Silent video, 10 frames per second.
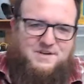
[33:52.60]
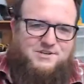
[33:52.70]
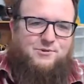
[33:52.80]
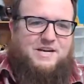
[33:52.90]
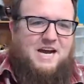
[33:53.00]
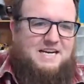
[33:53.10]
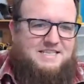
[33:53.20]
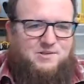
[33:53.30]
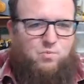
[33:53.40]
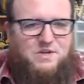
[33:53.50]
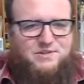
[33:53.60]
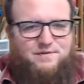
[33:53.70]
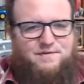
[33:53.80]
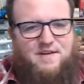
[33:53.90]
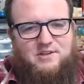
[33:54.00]
Joey Cox says, what's your
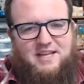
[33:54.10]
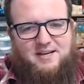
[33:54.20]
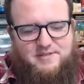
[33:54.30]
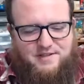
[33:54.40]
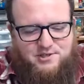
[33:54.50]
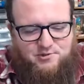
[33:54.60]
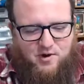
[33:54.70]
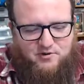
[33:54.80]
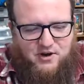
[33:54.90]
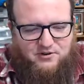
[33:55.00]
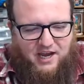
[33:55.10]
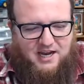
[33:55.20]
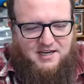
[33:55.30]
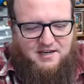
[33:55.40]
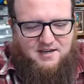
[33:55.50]
favorite Lego set that you own?
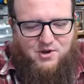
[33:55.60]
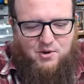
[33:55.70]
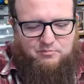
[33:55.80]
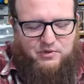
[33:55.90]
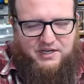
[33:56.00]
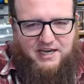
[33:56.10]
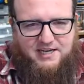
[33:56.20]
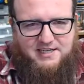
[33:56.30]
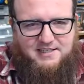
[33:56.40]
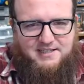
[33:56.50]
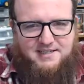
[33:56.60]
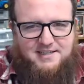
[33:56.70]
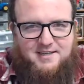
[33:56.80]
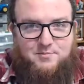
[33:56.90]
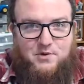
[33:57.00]
Okay, Brickhead
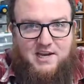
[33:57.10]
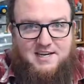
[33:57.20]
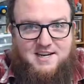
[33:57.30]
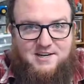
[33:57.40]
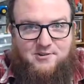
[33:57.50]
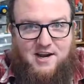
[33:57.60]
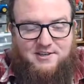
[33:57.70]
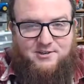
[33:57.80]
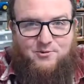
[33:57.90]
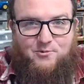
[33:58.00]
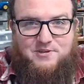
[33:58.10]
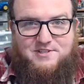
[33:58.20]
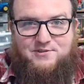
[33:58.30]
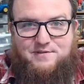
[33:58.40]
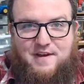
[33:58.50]
Nutcracker,
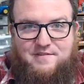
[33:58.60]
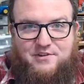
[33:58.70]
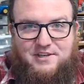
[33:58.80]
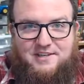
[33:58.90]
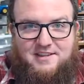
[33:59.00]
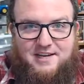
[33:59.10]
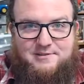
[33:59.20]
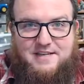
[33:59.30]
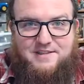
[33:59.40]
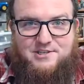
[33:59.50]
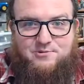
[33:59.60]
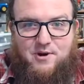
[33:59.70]
what's your favorite Lego set that you